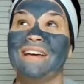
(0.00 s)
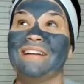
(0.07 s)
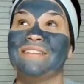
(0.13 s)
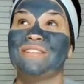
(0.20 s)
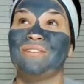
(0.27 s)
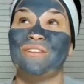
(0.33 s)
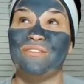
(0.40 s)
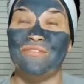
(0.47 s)

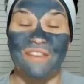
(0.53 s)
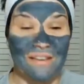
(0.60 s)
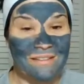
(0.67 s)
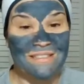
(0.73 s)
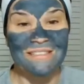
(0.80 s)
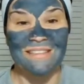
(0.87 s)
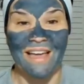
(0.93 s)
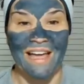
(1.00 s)
so it
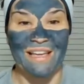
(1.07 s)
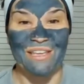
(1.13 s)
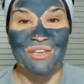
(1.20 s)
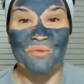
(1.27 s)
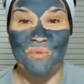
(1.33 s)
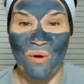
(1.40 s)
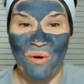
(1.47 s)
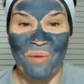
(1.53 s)
feels like you
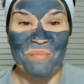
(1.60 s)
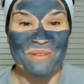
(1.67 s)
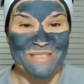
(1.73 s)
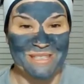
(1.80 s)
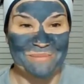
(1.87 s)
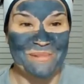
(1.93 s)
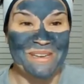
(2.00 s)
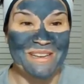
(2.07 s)
woke up in
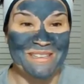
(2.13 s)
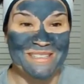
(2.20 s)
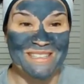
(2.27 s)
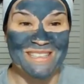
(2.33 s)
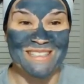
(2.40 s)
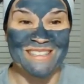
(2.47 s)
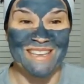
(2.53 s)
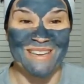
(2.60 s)
somebody
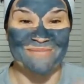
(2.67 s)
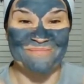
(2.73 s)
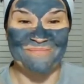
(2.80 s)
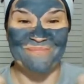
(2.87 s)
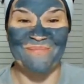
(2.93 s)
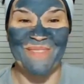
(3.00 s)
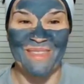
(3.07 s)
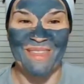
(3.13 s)
else's skin.
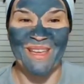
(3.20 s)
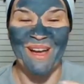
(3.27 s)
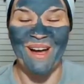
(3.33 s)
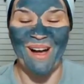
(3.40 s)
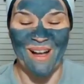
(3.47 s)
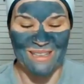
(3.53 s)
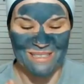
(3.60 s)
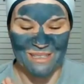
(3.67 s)

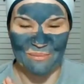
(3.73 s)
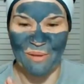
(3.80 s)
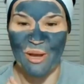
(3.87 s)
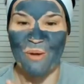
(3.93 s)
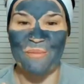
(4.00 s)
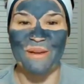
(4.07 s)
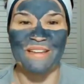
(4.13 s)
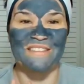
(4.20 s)
Awesome. I
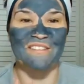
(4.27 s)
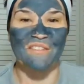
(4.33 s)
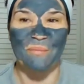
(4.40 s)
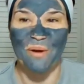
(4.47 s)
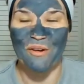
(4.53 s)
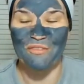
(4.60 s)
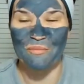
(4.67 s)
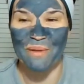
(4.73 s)
hope you guys have a
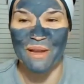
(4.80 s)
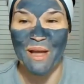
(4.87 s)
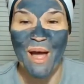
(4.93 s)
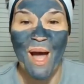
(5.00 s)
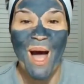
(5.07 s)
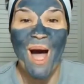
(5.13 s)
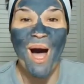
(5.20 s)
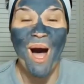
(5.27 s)
powerful pink
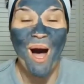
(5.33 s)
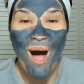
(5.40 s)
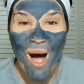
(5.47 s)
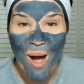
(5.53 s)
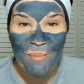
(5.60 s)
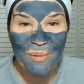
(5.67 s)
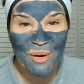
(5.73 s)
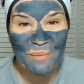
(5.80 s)

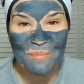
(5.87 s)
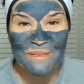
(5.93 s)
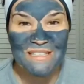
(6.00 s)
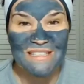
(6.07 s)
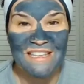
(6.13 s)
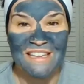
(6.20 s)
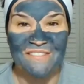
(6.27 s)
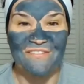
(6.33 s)
on purpose
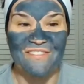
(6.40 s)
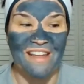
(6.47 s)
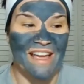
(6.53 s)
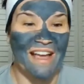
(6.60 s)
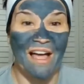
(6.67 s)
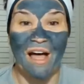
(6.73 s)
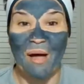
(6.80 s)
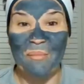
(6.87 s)

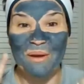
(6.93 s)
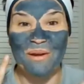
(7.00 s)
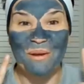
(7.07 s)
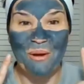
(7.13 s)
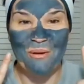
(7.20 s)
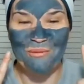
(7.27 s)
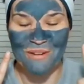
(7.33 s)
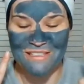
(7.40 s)
evening. I'm going to
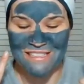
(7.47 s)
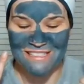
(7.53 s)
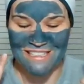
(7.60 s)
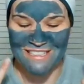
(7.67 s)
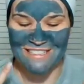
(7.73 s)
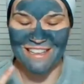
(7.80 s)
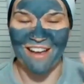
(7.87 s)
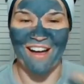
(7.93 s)
go rinse
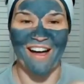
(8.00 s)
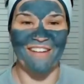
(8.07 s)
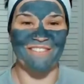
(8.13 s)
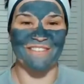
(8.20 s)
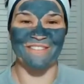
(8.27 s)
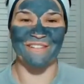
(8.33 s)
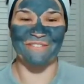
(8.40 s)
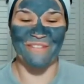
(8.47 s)
this off
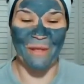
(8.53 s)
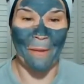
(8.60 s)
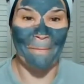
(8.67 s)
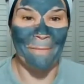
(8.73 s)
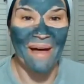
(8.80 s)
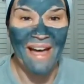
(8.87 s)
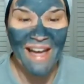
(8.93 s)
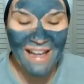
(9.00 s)
and reveal
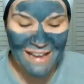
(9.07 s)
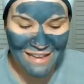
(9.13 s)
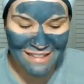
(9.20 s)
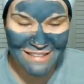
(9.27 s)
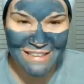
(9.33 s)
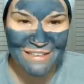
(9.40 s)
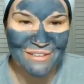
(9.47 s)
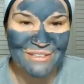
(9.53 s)
my
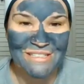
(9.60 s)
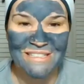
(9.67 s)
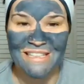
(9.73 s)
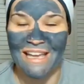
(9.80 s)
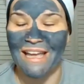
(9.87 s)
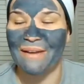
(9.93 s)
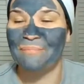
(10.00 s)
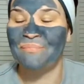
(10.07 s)
cleaner
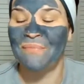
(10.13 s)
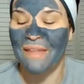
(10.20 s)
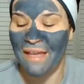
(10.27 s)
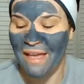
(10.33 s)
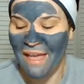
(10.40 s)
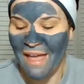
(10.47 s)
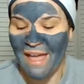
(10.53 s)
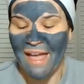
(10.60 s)
skin.
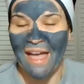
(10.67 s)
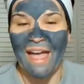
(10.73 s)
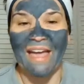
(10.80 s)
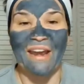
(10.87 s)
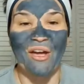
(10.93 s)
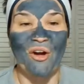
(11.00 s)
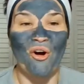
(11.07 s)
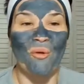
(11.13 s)
And
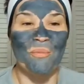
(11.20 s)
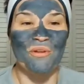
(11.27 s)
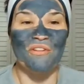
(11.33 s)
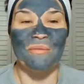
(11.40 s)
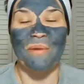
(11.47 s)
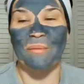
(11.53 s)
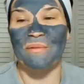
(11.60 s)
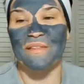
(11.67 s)
I hope you
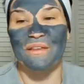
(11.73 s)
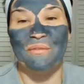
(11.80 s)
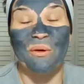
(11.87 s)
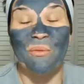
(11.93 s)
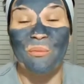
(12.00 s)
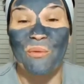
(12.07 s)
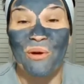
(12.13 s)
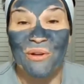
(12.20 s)
remember that you
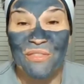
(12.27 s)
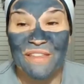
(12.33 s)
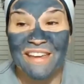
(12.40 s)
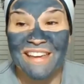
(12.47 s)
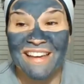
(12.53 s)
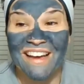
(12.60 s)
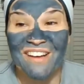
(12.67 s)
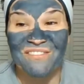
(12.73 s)
are
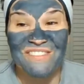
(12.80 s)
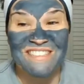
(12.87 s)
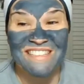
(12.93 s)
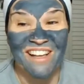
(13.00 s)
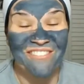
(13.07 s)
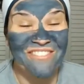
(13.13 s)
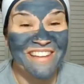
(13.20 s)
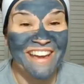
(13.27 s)
worthy of
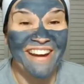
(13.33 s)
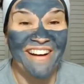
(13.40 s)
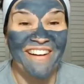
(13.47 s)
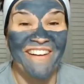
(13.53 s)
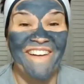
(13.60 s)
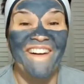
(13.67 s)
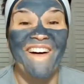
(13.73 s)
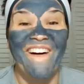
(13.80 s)

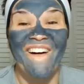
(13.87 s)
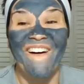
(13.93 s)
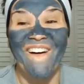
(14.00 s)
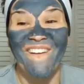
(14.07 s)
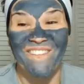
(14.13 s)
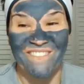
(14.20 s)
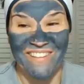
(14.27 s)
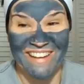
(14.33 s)
self-care
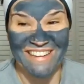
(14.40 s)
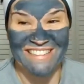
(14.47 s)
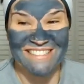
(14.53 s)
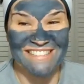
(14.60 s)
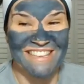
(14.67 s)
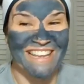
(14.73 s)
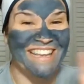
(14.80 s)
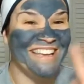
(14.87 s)

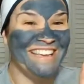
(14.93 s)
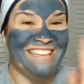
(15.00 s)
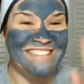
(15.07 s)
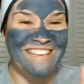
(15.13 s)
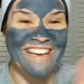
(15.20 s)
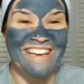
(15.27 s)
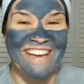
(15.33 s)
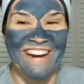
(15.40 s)
always.
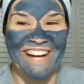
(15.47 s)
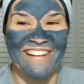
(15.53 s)
Take care,